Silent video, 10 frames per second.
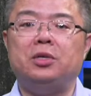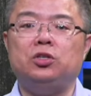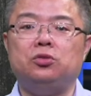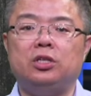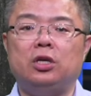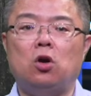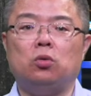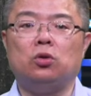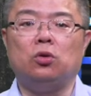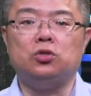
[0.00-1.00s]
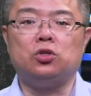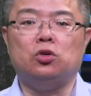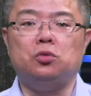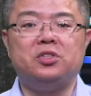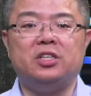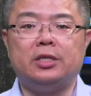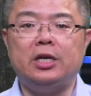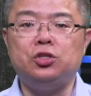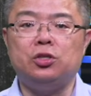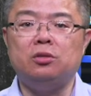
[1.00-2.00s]
using the ontological
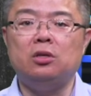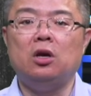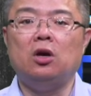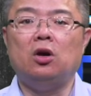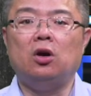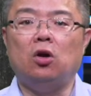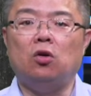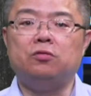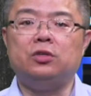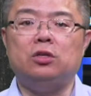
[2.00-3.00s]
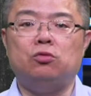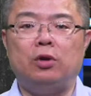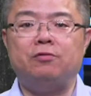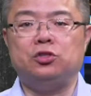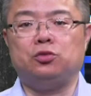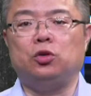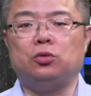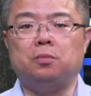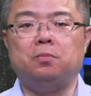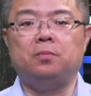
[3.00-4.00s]
representation of the reference
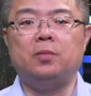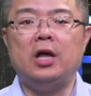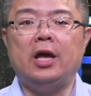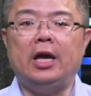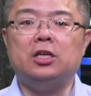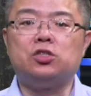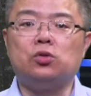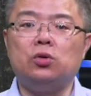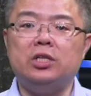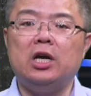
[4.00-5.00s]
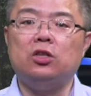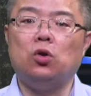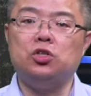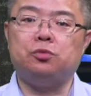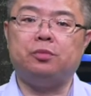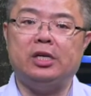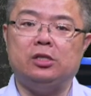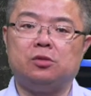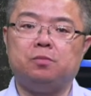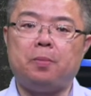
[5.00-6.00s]
model, and stored in a knowledge
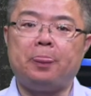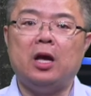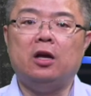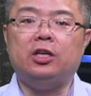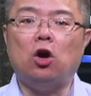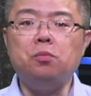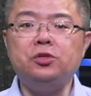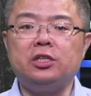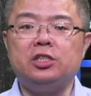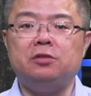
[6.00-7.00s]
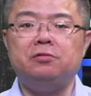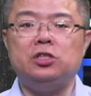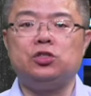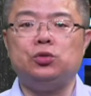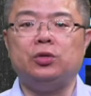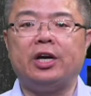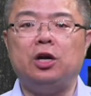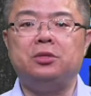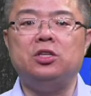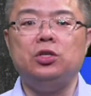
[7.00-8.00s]
base. The objective is to
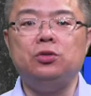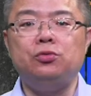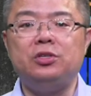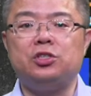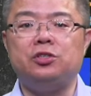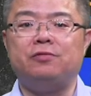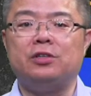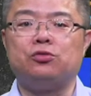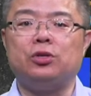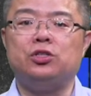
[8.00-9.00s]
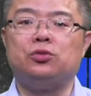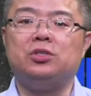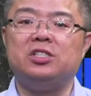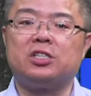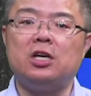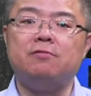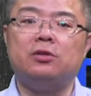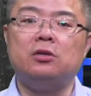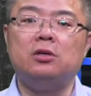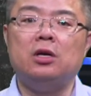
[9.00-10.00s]
help new research infrastructure to discover